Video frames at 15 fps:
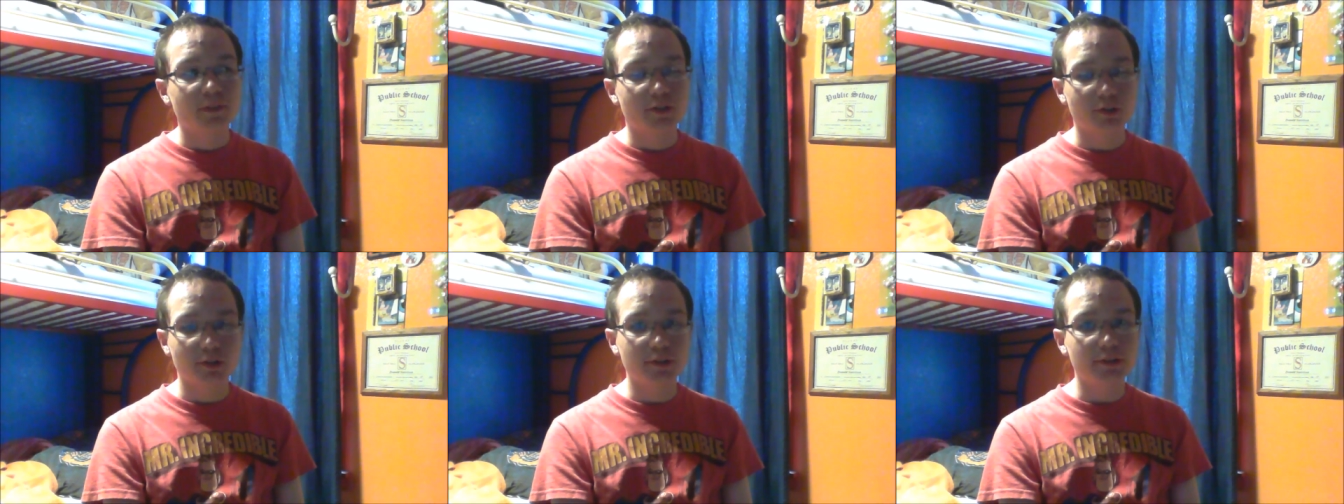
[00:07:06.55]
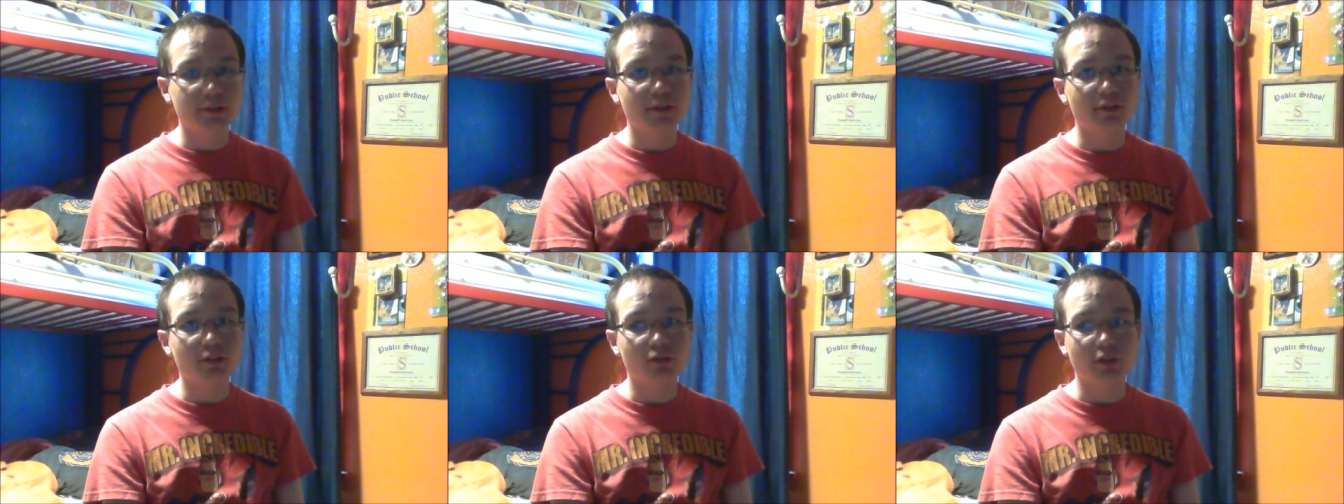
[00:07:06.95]
Kirk and
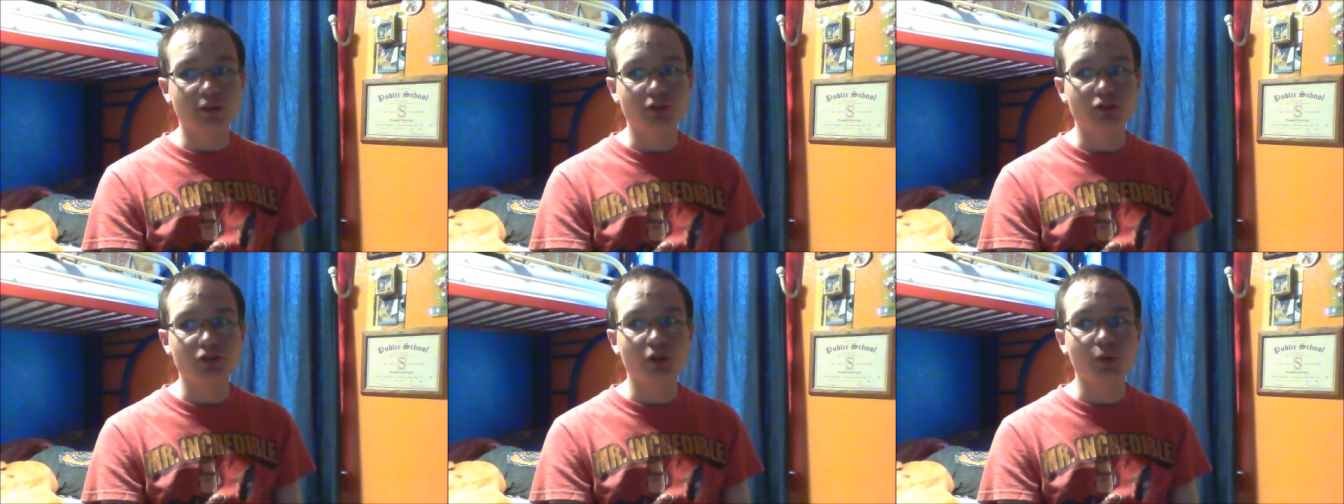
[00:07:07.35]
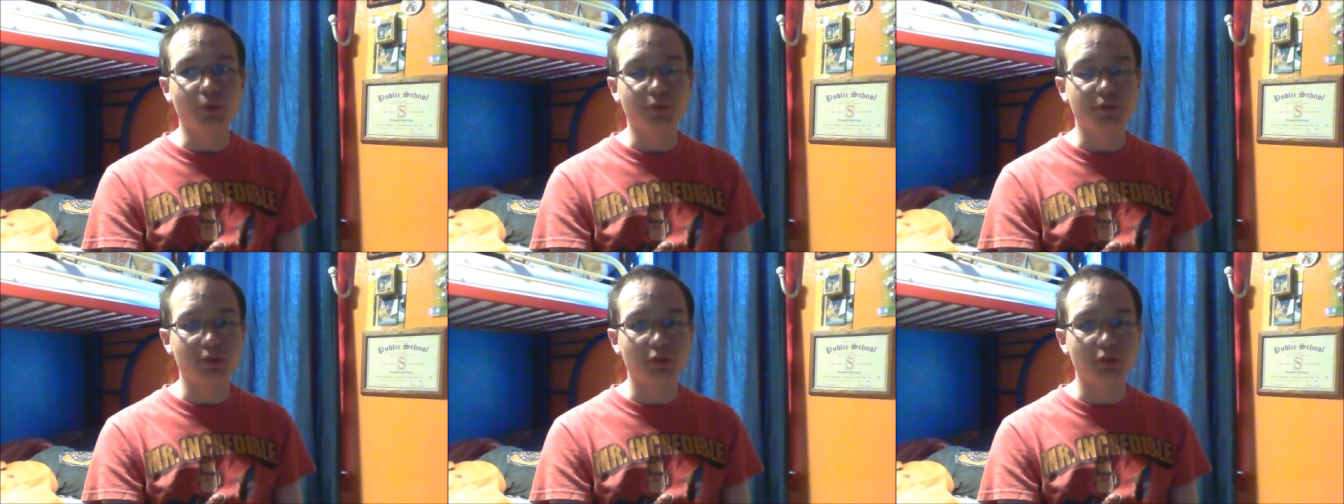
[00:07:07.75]
Kelly's Crazy Show
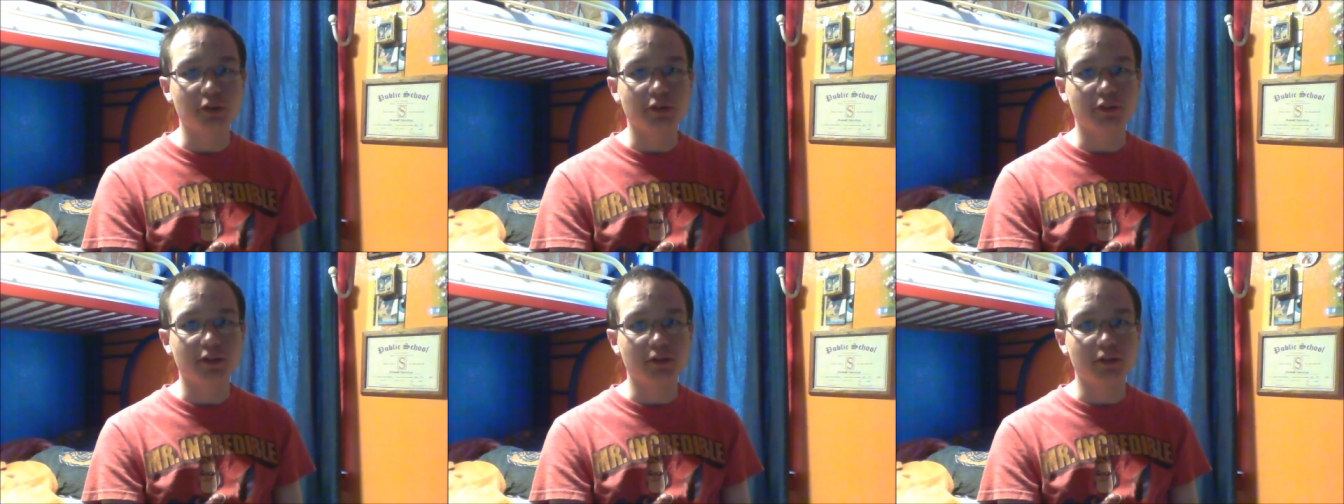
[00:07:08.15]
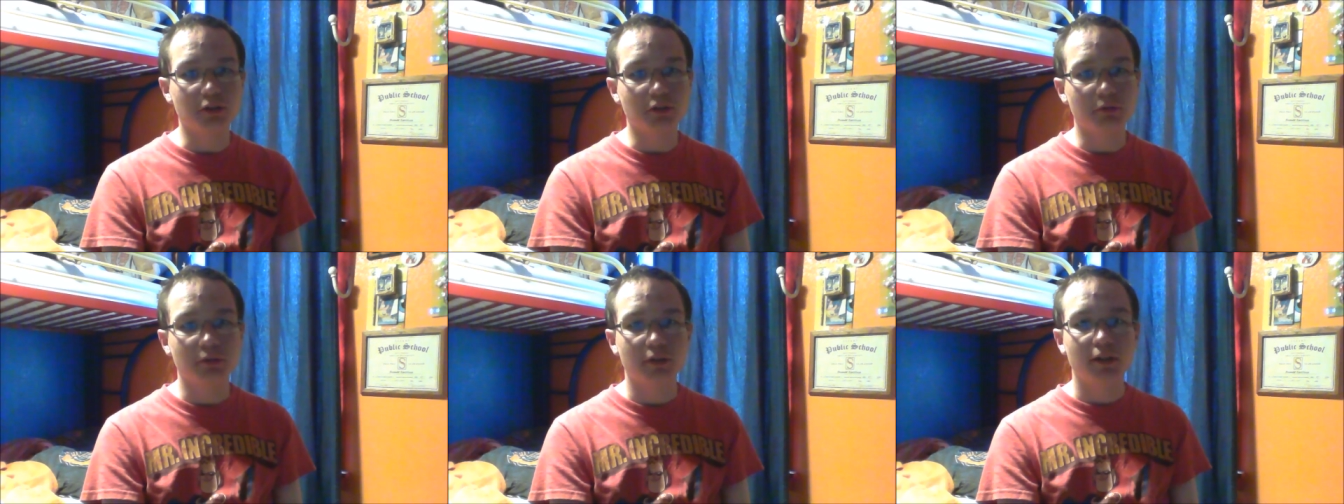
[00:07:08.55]
will still
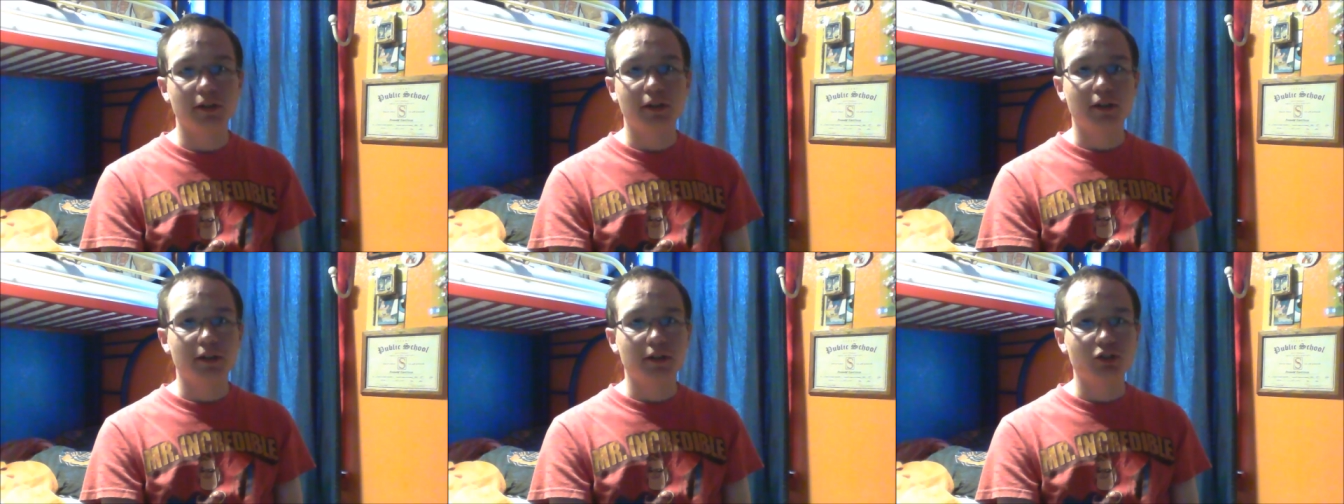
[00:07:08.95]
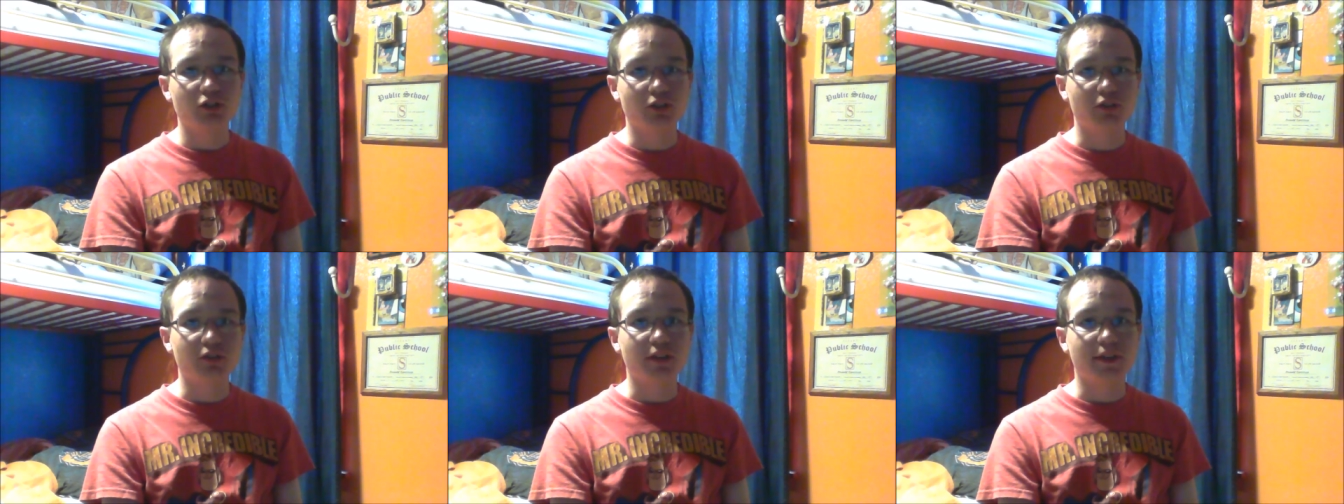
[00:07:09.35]
continue,
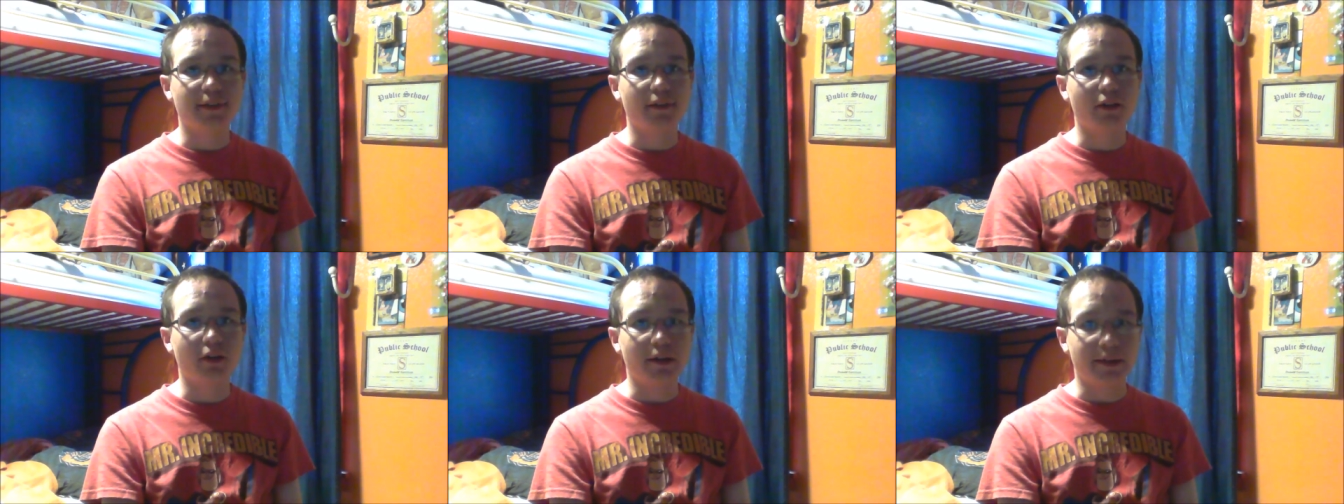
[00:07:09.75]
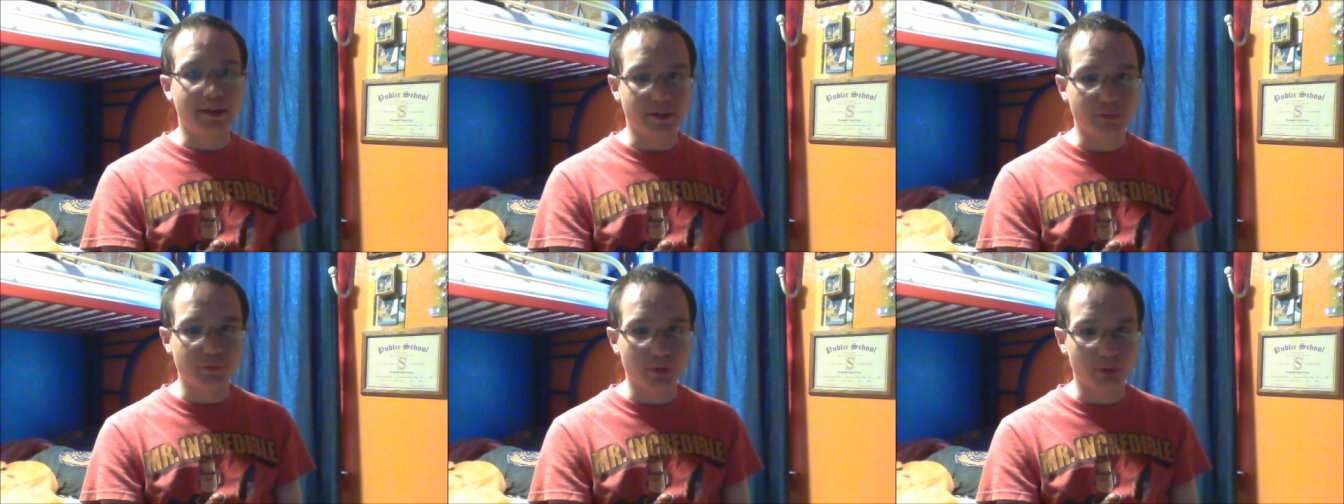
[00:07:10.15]
just
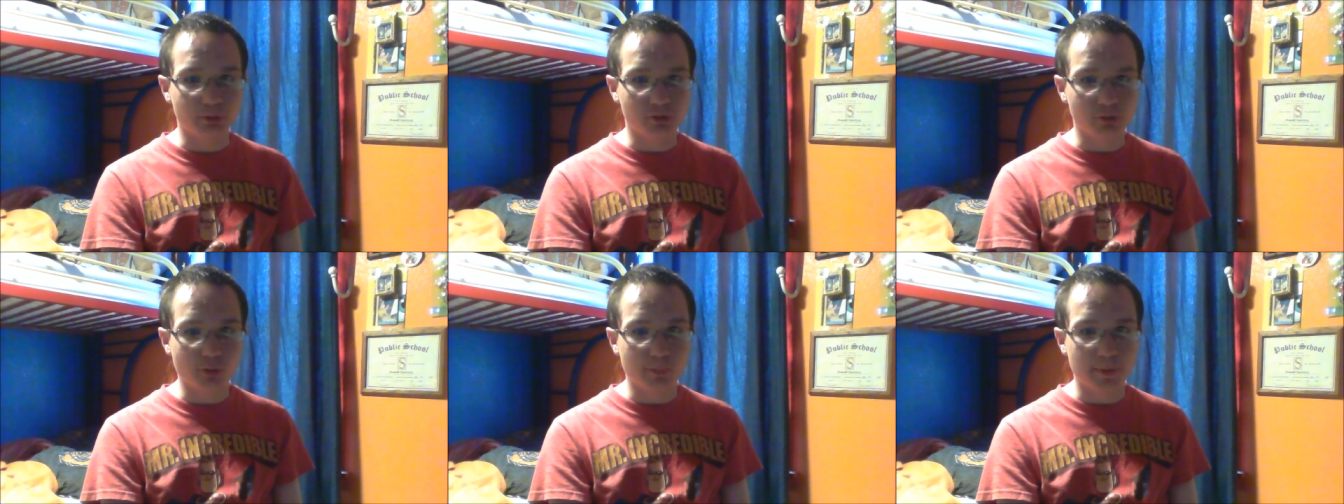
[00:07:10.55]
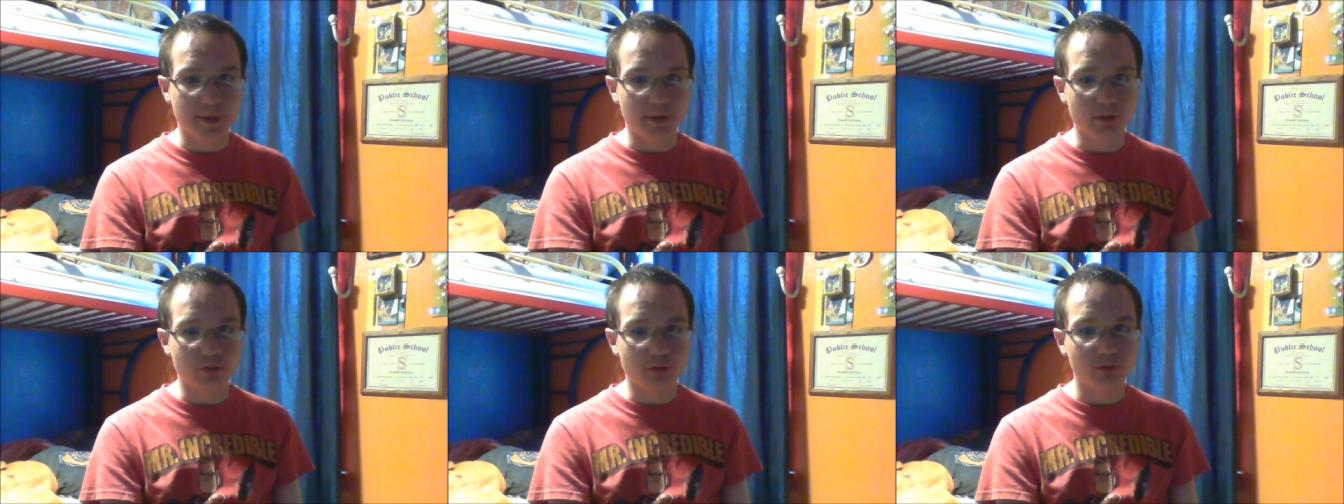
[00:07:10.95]
at a very slow
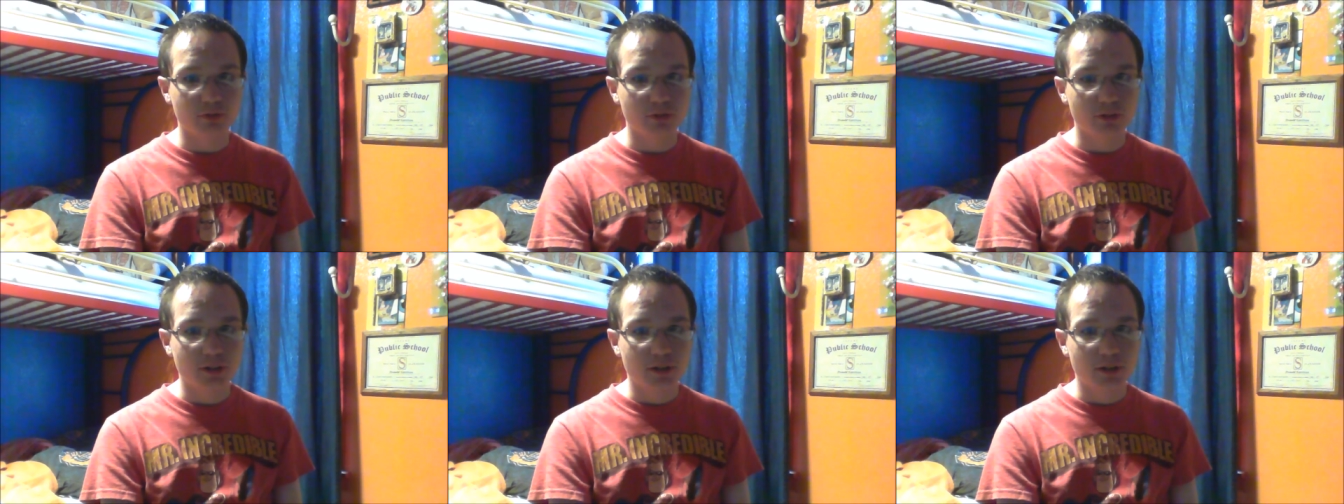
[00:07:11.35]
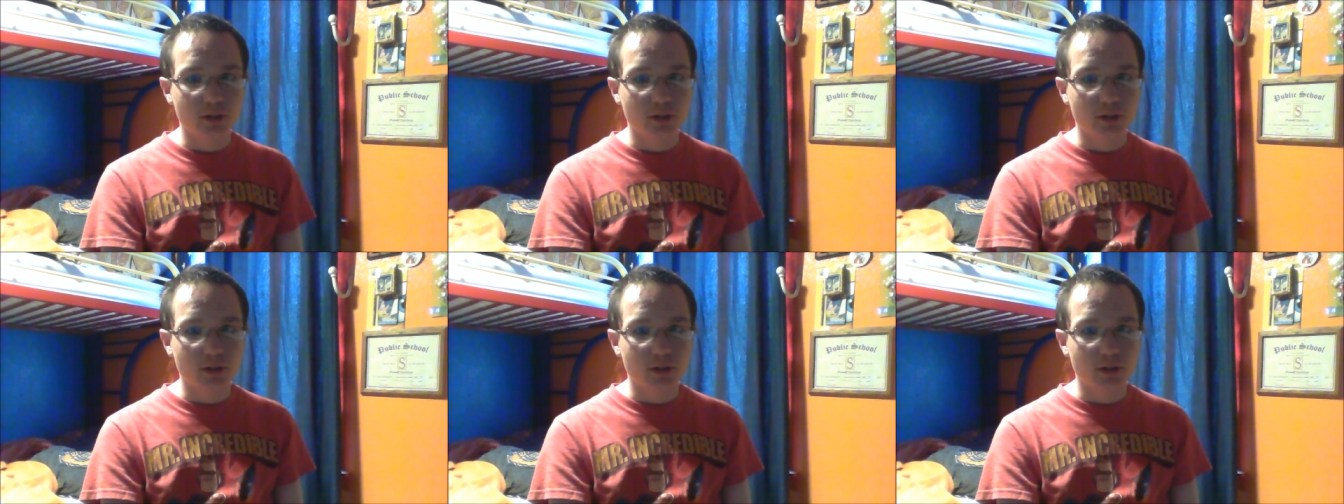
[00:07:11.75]
pace.